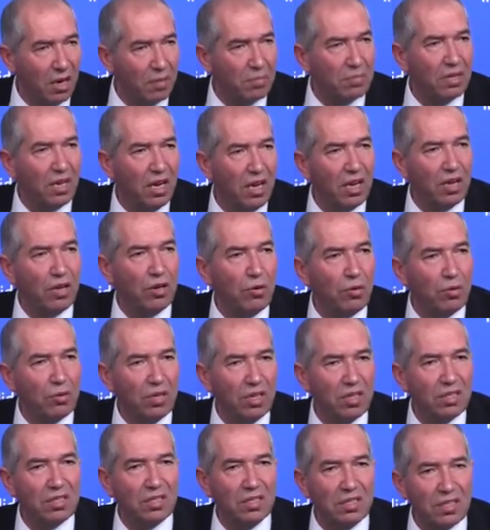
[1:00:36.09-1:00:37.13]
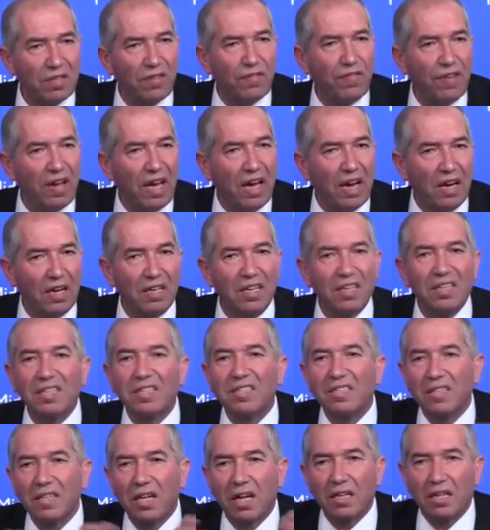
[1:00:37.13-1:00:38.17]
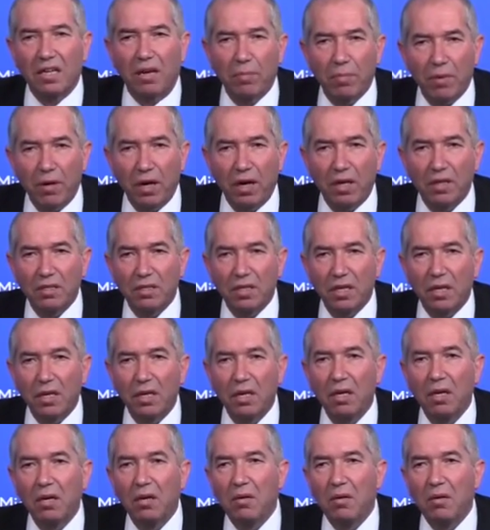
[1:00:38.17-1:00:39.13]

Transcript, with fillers: I'm telling you, this is the fact. It is not uprising,